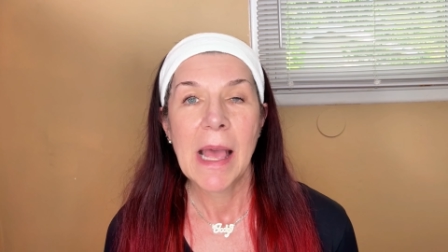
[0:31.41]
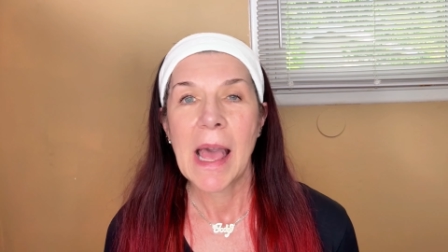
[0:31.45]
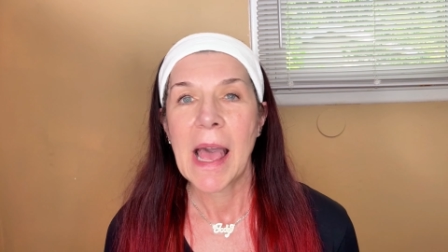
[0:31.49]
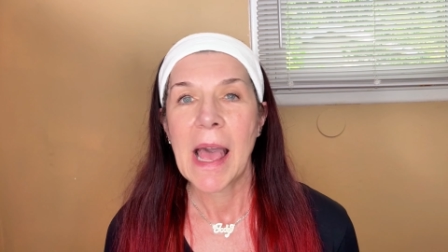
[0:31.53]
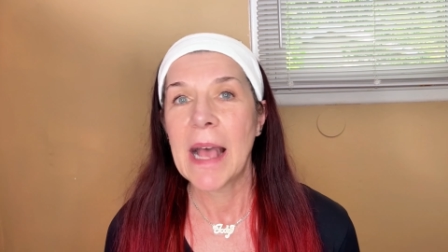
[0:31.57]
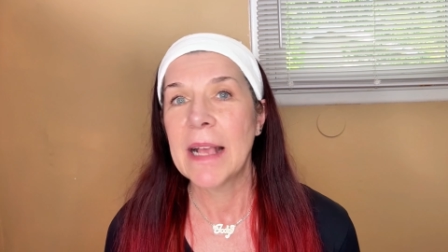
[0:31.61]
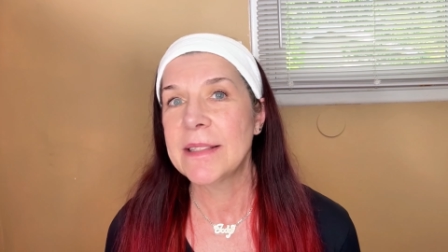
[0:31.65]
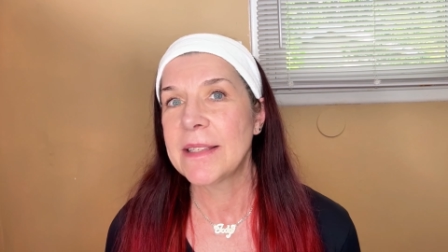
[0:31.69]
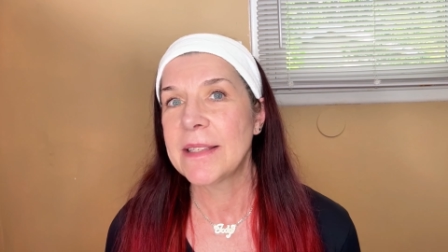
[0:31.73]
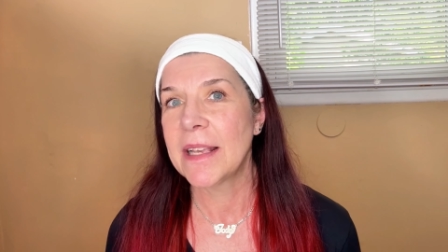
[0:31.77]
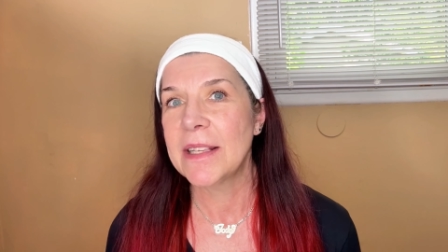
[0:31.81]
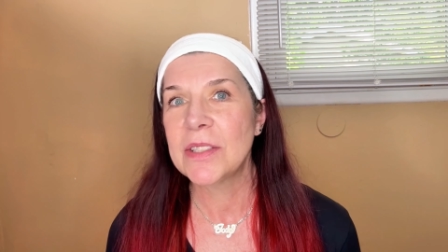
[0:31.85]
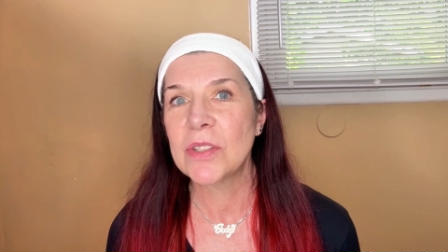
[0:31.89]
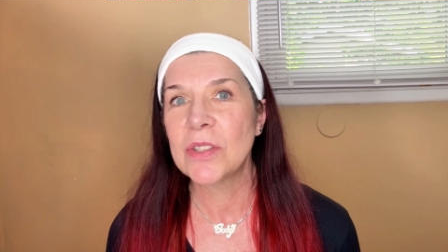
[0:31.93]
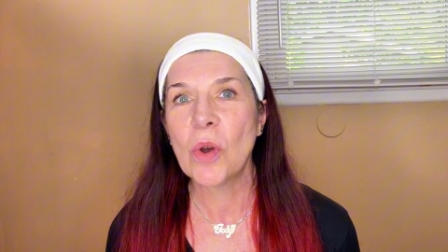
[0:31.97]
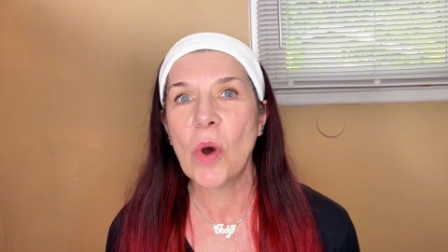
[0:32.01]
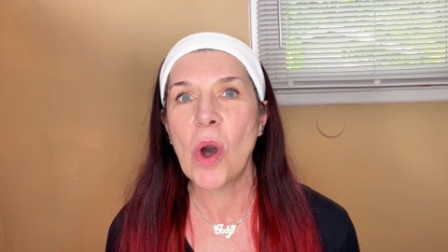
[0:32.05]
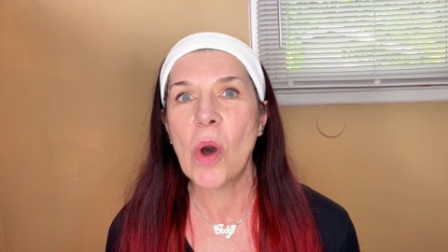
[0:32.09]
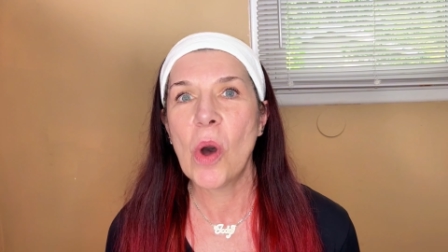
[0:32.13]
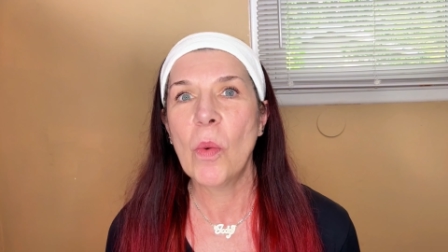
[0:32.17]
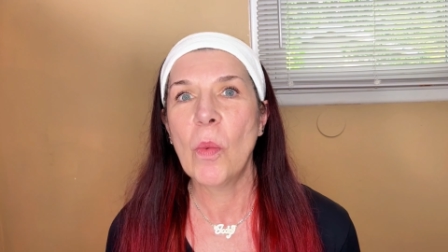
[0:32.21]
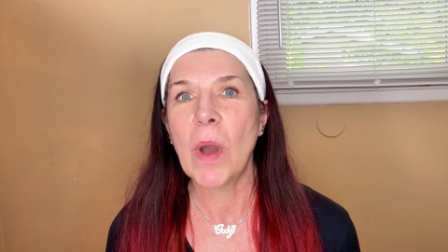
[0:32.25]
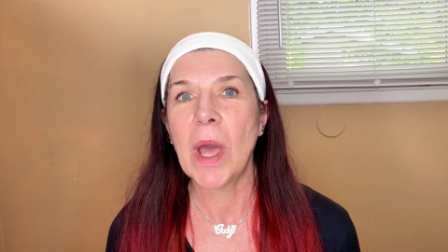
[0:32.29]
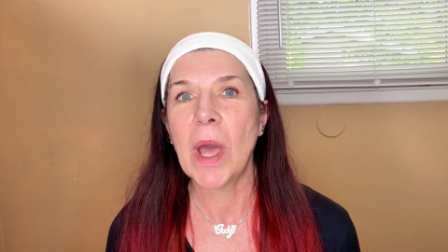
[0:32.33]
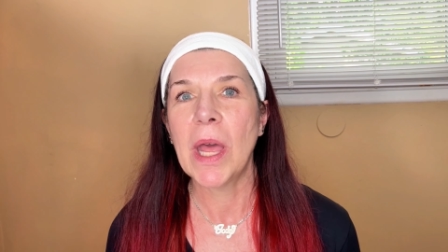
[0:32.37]
As I
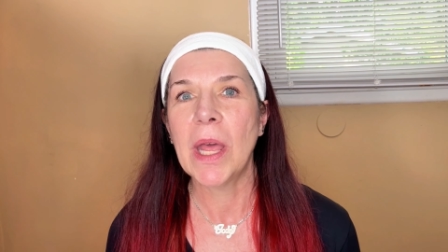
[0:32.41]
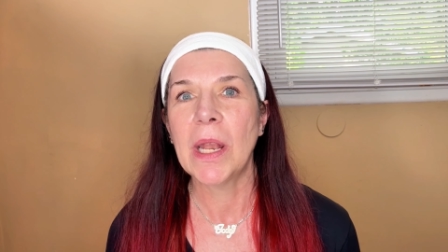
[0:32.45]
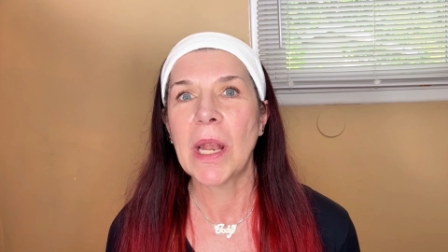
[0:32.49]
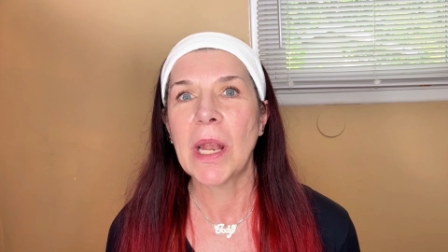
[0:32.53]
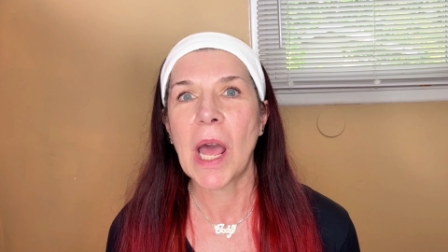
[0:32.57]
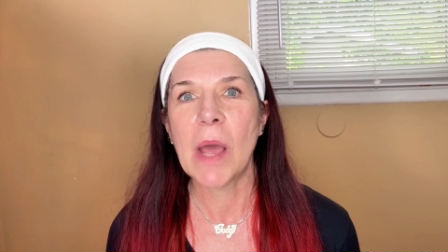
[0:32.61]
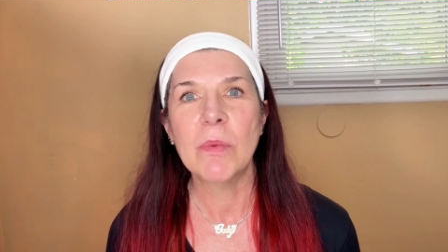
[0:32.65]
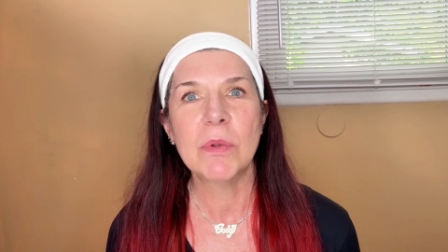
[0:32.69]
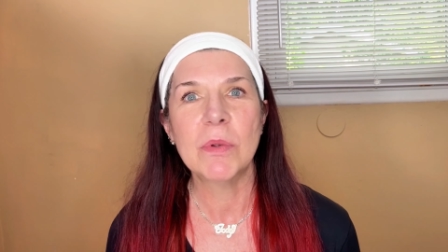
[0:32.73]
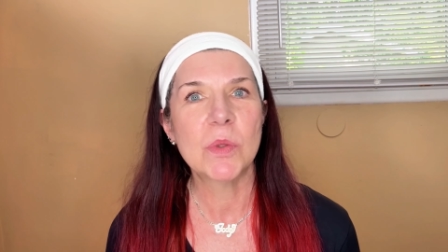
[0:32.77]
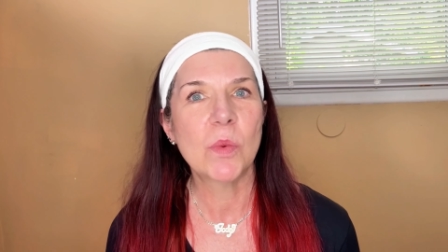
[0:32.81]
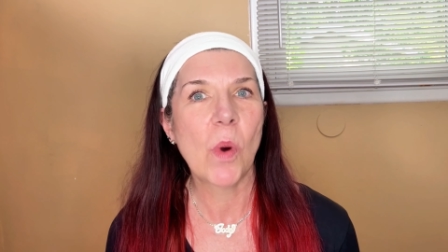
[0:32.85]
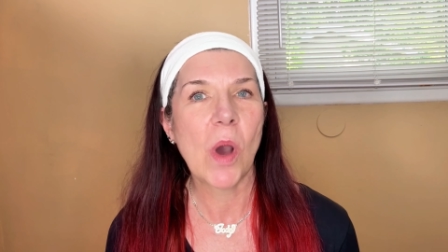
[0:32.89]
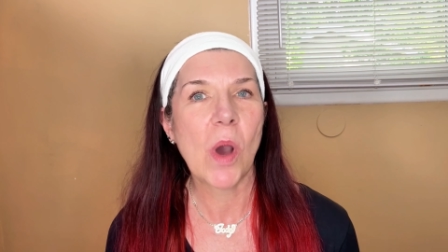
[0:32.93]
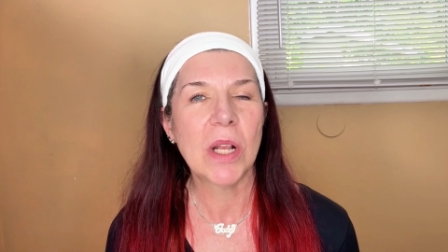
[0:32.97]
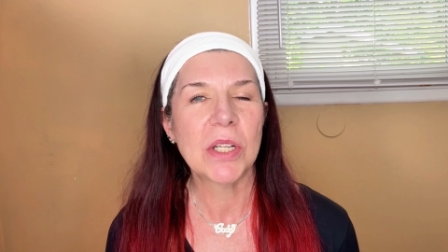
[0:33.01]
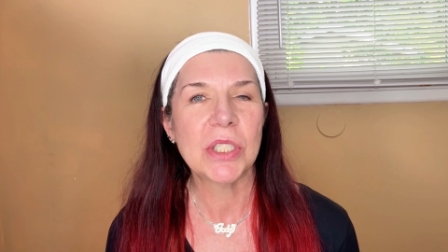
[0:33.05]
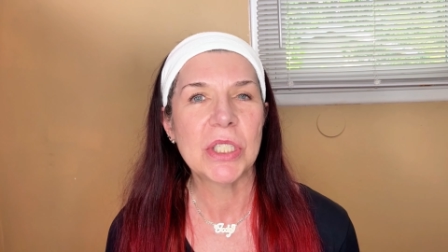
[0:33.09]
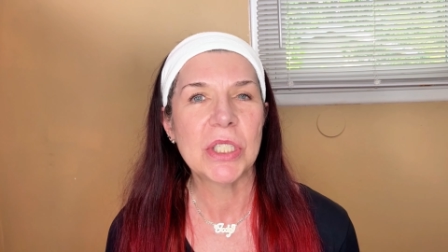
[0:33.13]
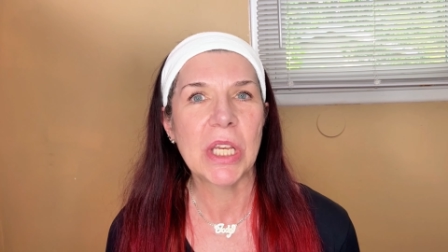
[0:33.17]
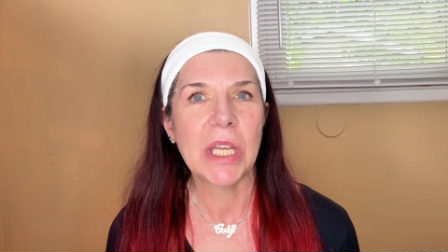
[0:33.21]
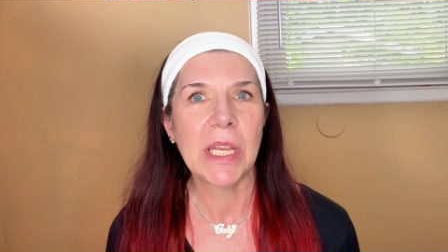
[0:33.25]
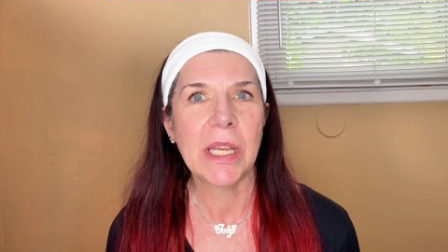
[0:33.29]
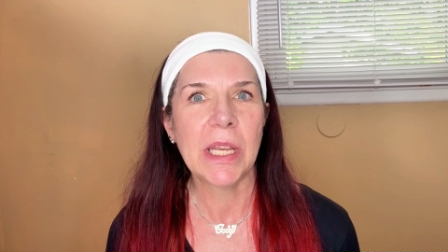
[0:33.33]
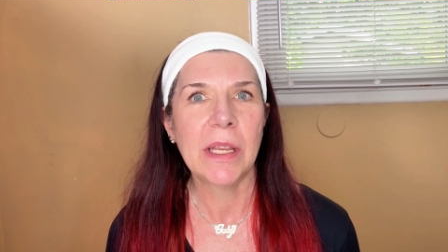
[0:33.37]
saw when I was
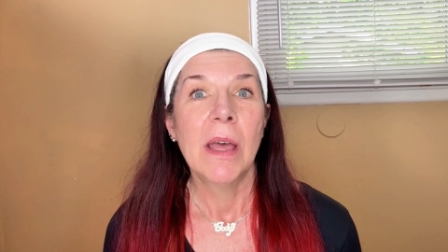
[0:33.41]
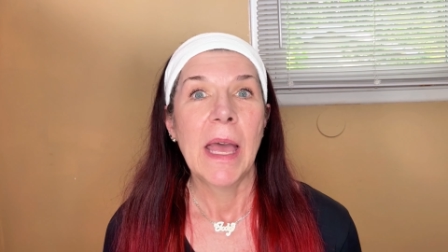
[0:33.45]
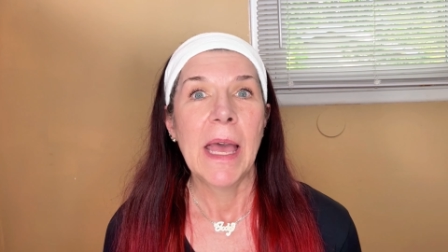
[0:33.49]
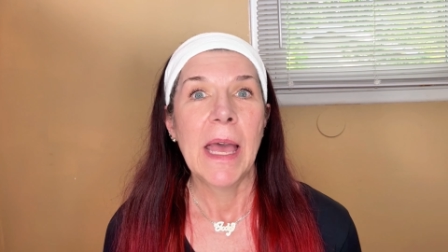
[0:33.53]
watching